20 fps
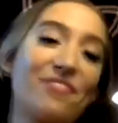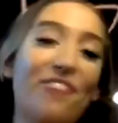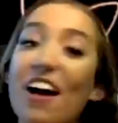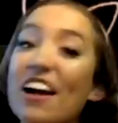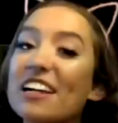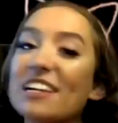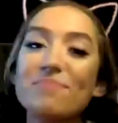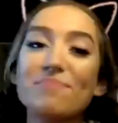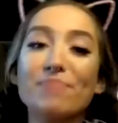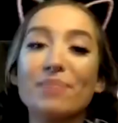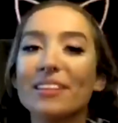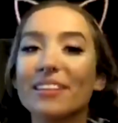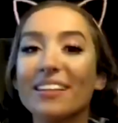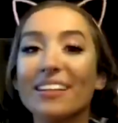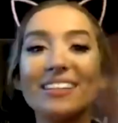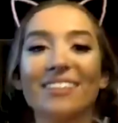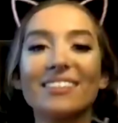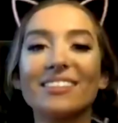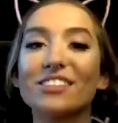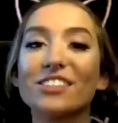Fucking
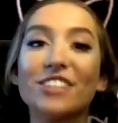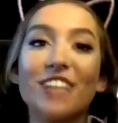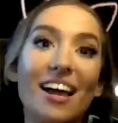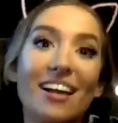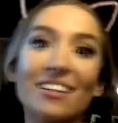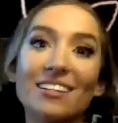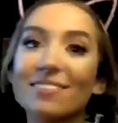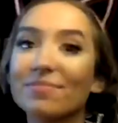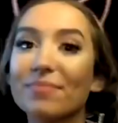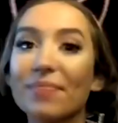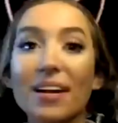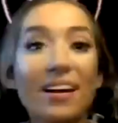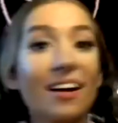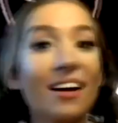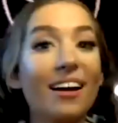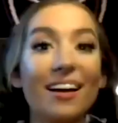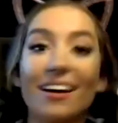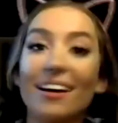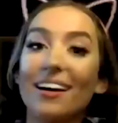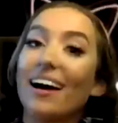millennials.
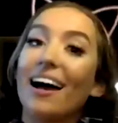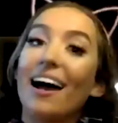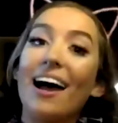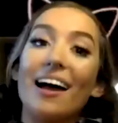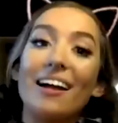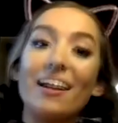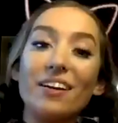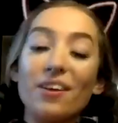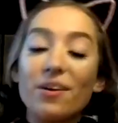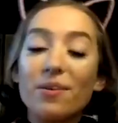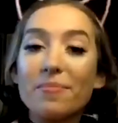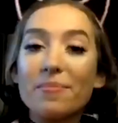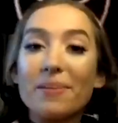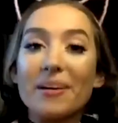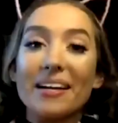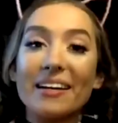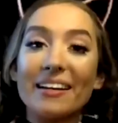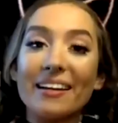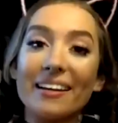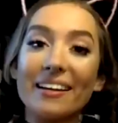I know,
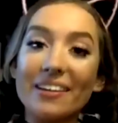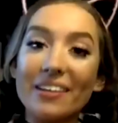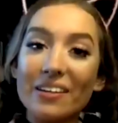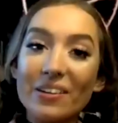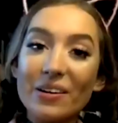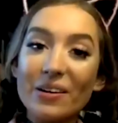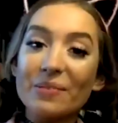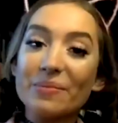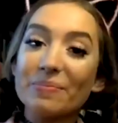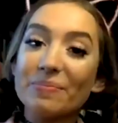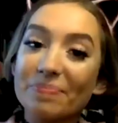man. I don't know.